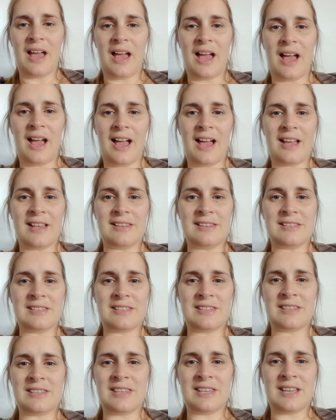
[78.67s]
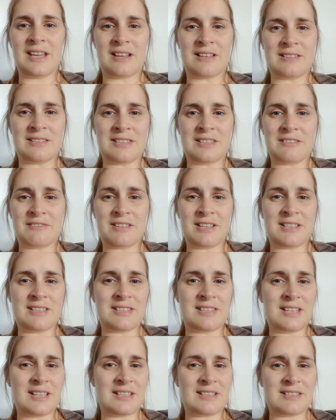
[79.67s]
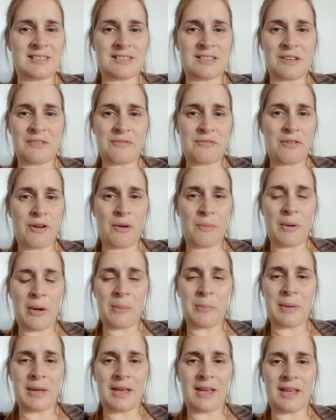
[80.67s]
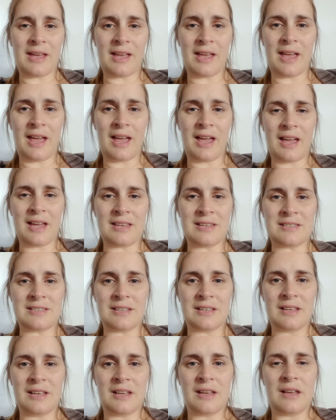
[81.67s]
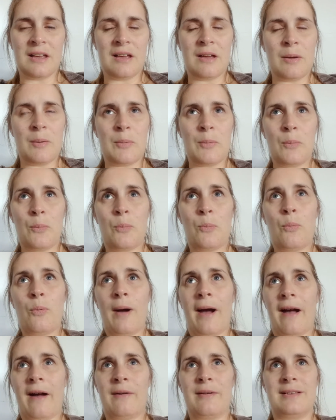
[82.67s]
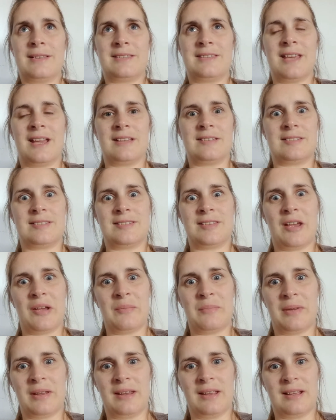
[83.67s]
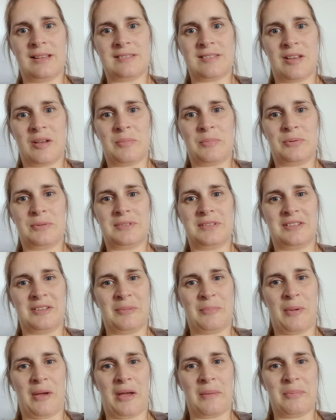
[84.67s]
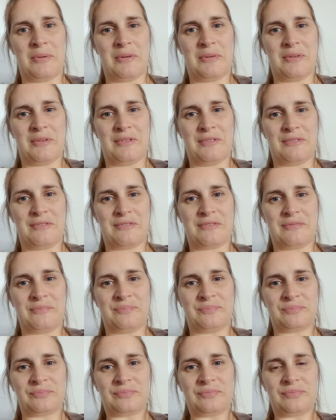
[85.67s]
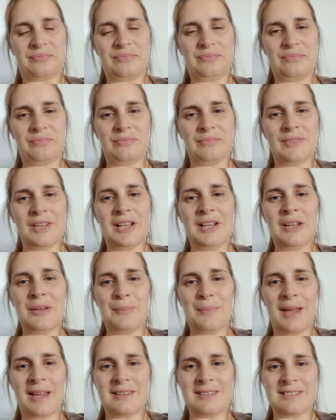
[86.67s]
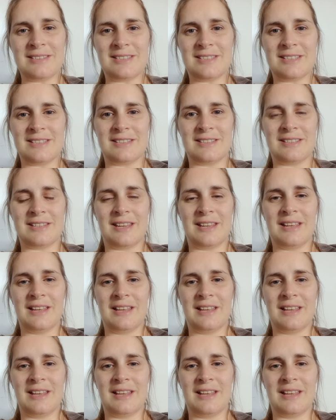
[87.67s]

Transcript: And the answer is it's good for our well-being. And wow, is there so many examples in the Bible of lament and